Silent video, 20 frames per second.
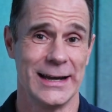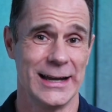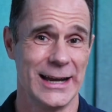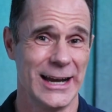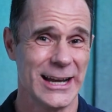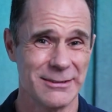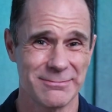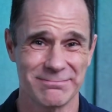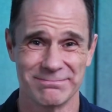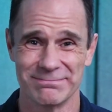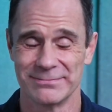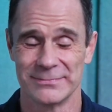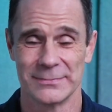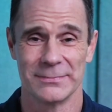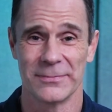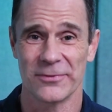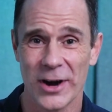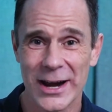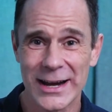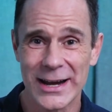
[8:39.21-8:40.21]
And
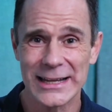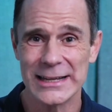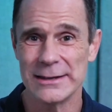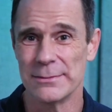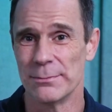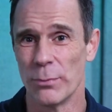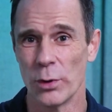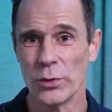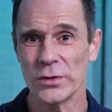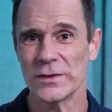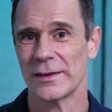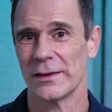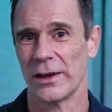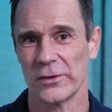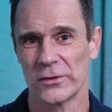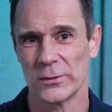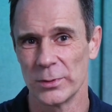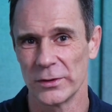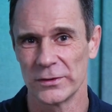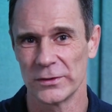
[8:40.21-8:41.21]
frankly, most
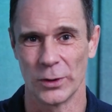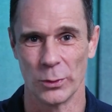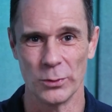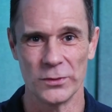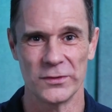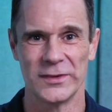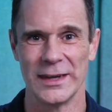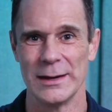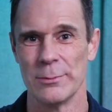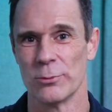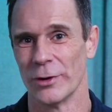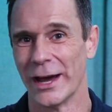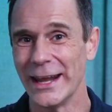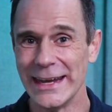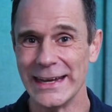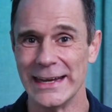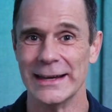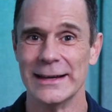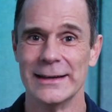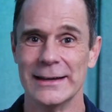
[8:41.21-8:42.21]
customers don't seem
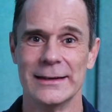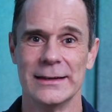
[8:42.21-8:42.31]
ready